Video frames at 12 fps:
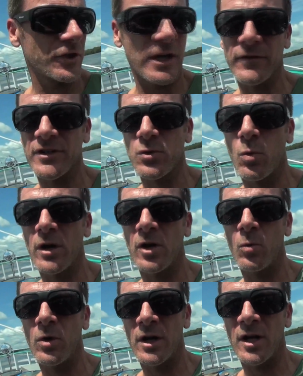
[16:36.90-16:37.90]
they're giving us
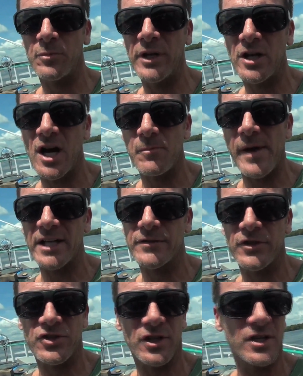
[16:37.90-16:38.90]
101 on peacock bass
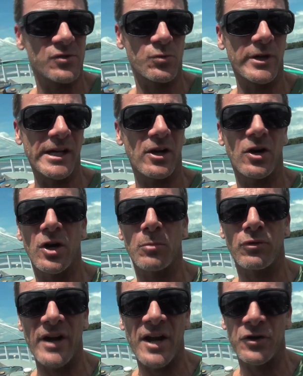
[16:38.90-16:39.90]
fishing because we are
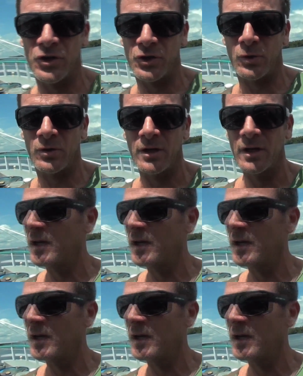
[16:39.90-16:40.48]
brand new